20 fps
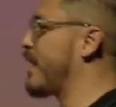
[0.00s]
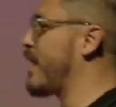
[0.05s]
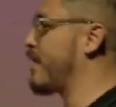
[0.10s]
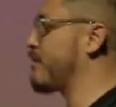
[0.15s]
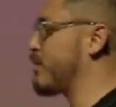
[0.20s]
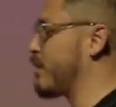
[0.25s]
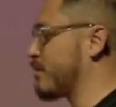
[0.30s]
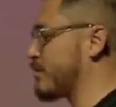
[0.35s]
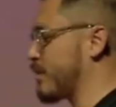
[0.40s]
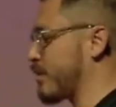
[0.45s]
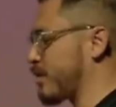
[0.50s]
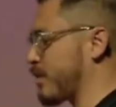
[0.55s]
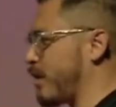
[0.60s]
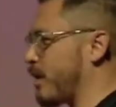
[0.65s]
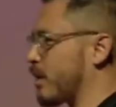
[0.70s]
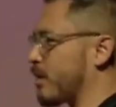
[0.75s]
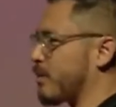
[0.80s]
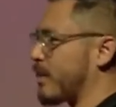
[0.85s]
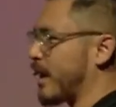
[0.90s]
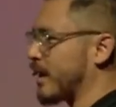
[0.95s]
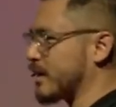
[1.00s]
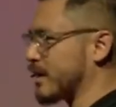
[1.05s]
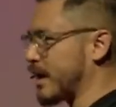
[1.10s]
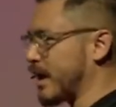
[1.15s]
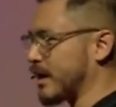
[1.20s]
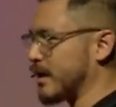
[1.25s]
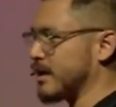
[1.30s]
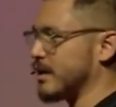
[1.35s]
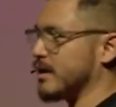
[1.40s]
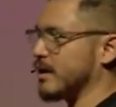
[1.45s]
have you ever thought about the
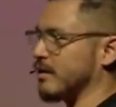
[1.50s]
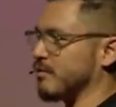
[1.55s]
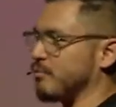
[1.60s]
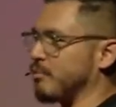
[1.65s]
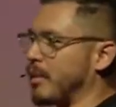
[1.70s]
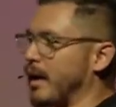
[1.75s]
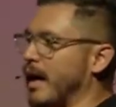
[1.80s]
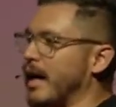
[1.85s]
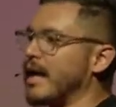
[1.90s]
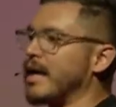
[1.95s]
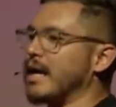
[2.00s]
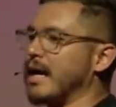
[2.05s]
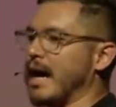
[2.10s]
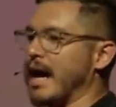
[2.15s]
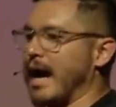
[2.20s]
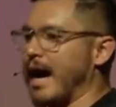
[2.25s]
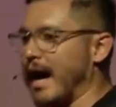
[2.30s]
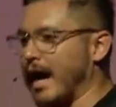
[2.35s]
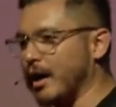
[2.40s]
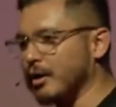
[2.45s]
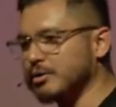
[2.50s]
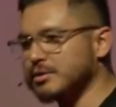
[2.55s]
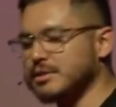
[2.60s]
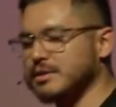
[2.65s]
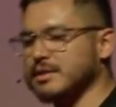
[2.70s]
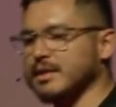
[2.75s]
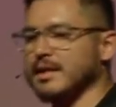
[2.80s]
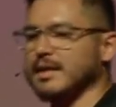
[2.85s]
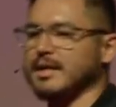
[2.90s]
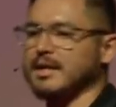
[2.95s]
idea of buying a
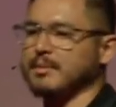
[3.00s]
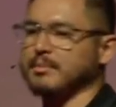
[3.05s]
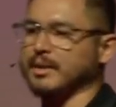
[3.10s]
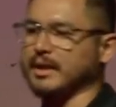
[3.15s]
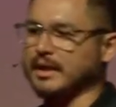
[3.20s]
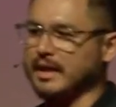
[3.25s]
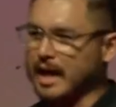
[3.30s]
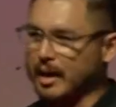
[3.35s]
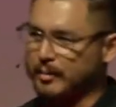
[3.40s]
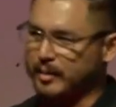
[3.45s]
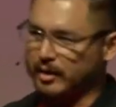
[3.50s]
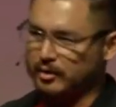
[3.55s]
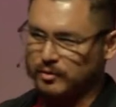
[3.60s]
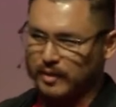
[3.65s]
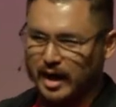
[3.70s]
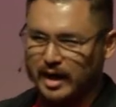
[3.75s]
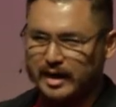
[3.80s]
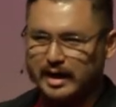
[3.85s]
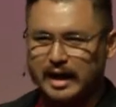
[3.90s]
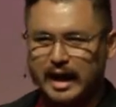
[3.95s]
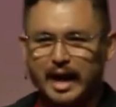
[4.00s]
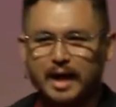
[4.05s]
house, but it not be in writing?